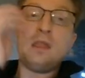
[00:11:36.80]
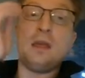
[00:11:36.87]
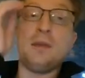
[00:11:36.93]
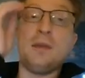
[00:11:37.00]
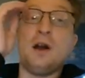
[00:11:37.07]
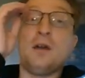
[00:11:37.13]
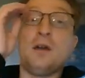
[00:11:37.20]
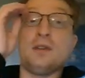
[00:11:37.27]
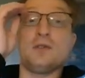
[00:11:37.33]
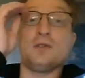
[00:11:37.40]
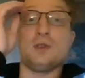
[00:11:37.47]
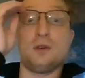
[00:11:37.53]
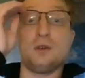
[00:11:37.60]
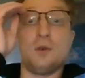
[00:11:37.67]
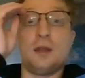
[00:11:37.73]
obviously
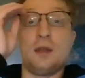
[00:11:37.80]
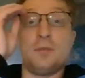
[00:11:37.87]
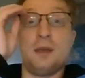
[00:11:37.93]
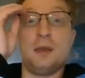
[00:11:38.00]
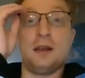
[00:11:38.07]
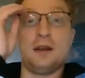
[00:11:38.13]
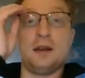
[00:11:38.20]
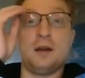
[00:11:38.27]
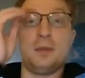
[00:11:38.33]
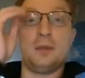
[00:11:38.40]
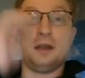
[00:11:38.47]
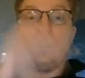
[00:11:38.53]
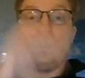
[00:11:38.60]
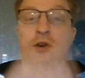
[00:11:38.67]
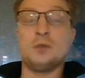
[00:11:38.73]
great pickup
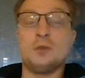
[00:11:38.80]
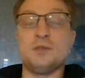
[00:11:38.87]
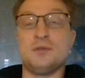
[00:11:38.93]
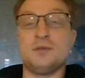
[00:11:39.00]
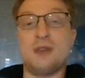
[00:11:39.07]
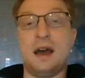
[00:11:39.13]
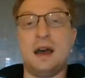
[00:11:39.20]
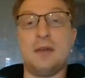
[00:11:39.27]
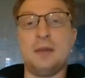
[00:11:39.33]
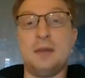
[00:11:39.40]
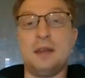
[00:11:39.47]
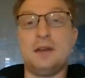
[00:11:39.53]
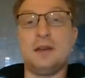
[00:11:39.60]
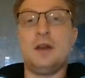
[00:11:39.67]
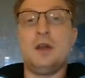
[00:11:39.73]
in terms of timing